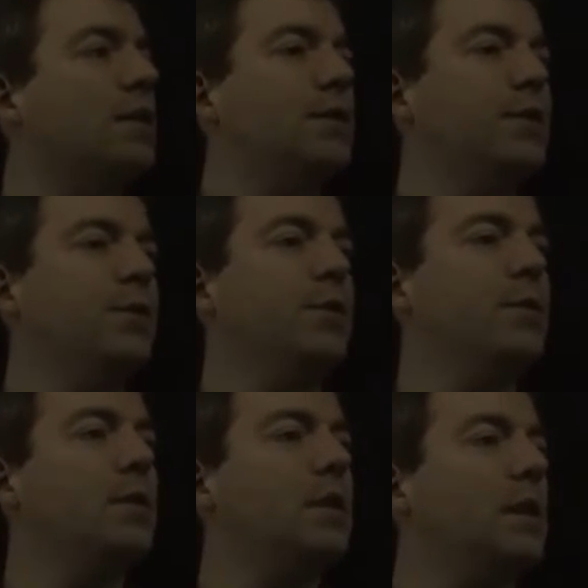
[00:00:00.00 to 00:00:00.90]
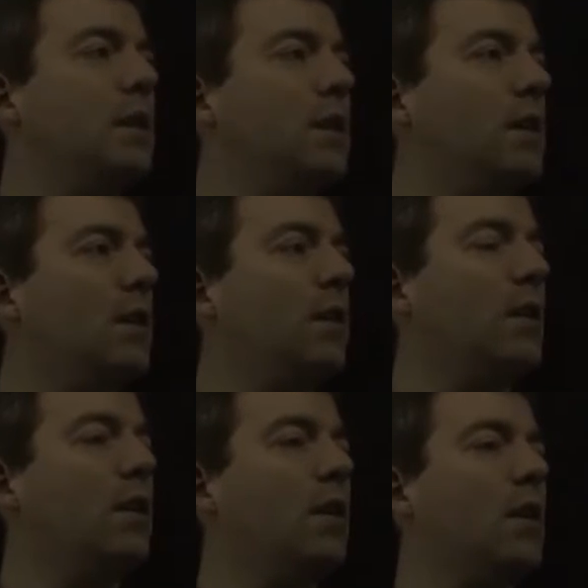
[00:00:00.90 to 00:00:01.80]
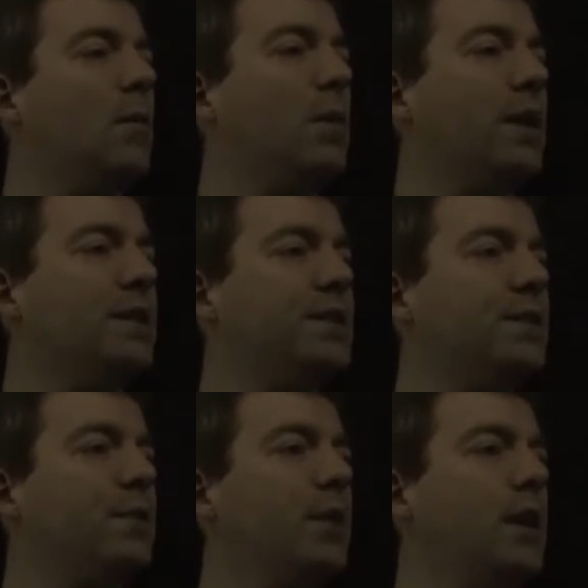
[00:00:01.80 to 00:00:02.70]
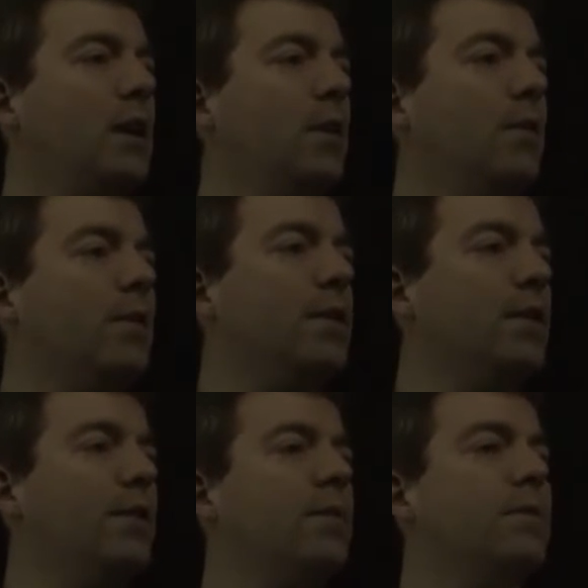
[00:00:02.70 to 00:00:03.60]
2 plus 3 over 2.